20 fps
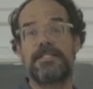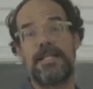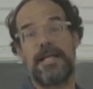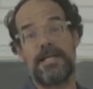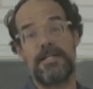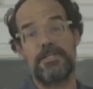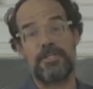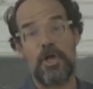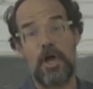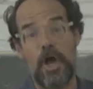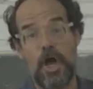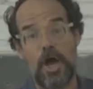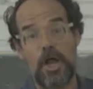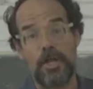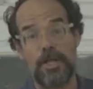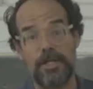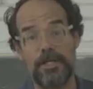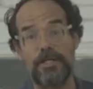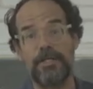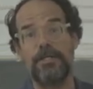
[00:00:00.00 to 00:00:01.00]
that is
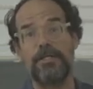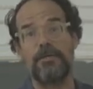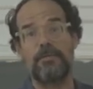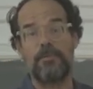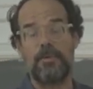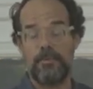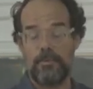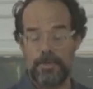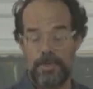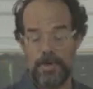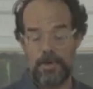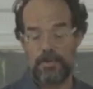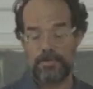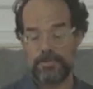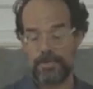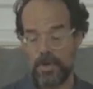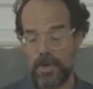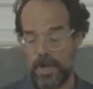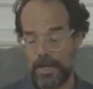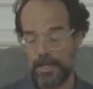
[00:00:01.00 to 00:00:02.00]
Holland, or we know as
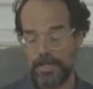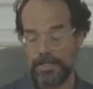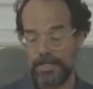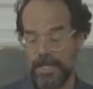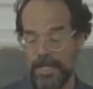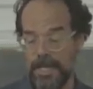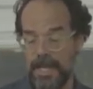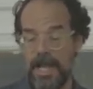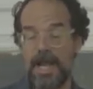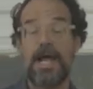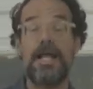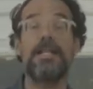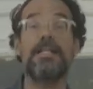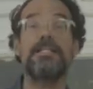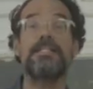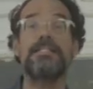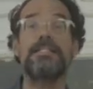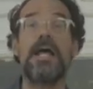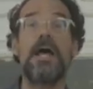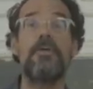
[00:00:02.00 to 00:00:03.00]
Holland, and the
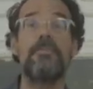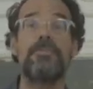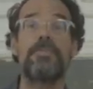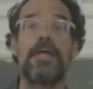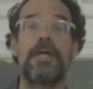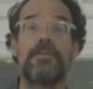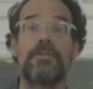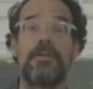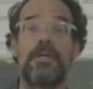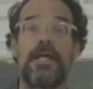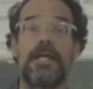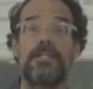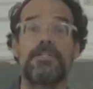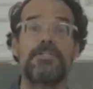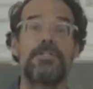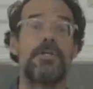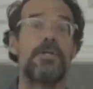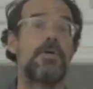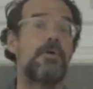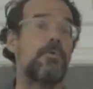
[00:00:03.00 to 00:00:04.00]
South Netherlands,
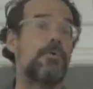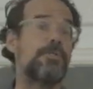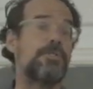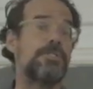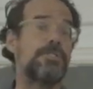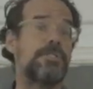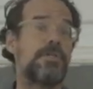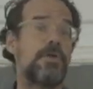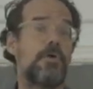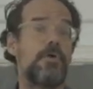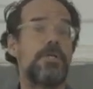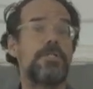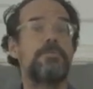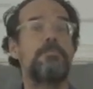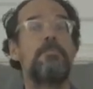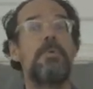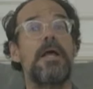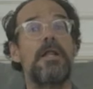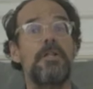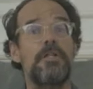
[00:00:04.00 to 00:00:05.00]
which is known as
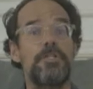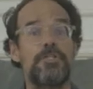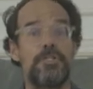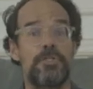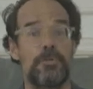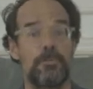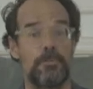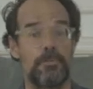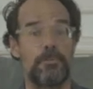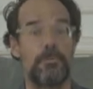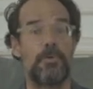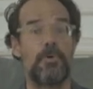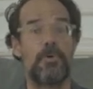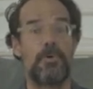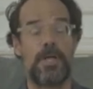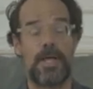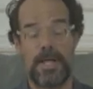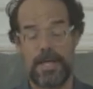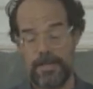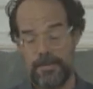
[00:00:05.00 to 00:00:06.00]
Belgium,
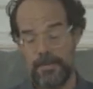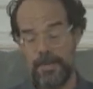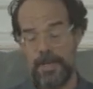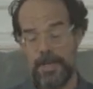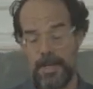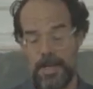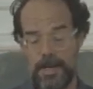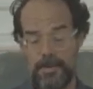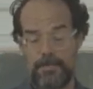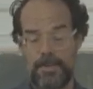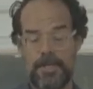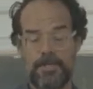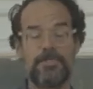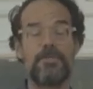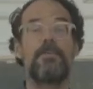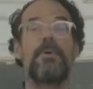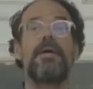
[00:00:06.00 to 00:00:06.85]
okay? And Belgium,